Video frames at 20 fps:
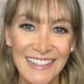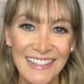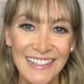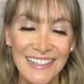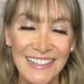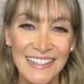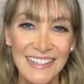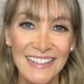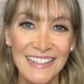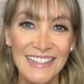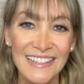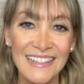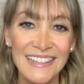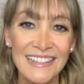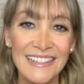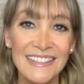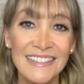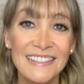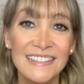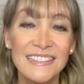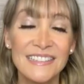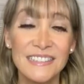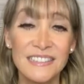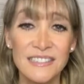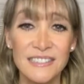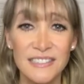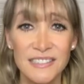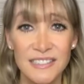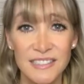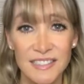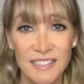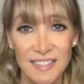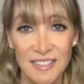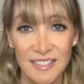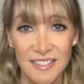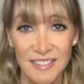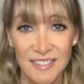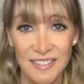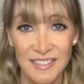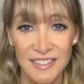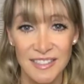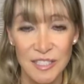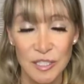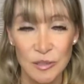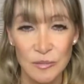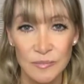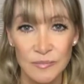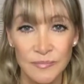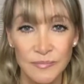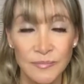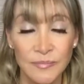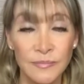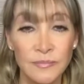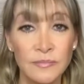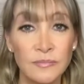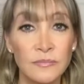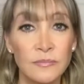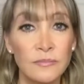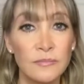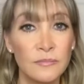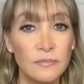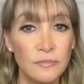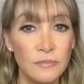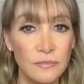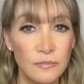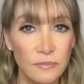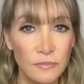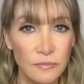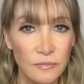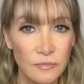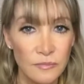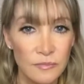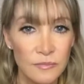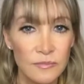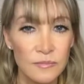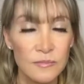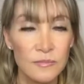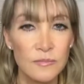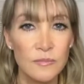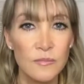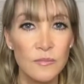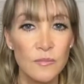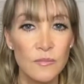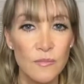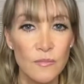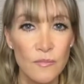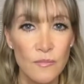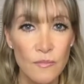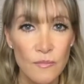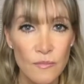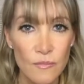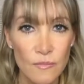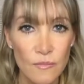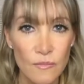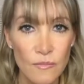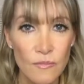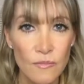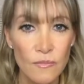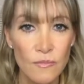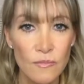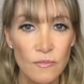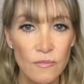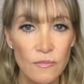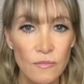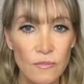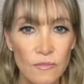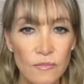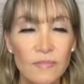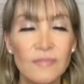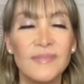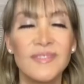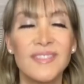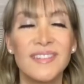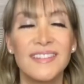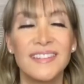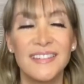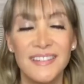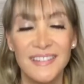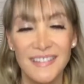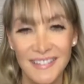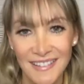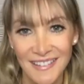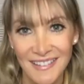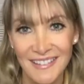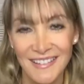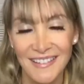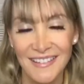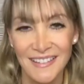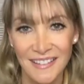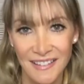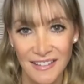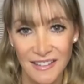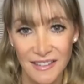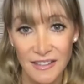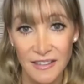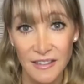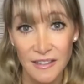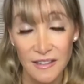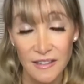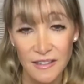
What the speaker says: This person isn't speaking.